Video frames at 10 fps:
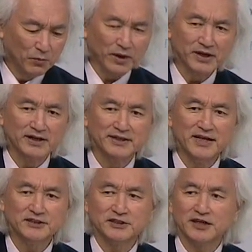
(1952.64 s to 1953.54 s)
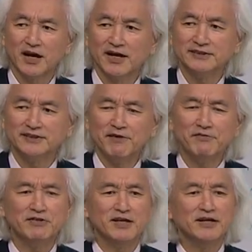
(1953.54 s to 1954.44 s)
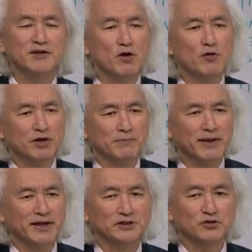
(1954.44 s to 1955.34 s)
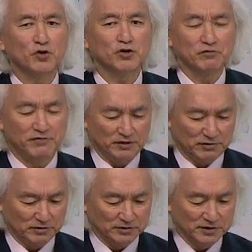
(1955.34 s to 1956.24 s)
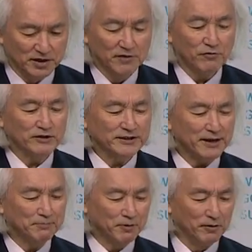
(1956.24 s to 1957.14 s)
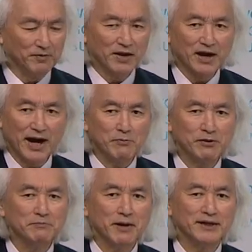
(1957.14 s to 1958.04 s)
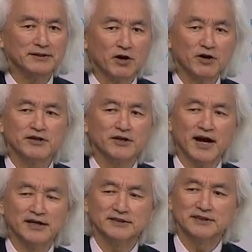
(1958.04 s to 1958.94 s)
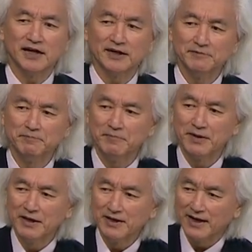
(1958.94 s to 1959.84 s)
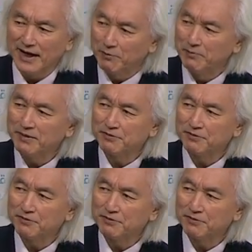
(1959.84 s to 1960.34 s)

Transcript: We're going to digitize everything known about historical figures. For example, I wouldn't mind talking to Einstein. I would be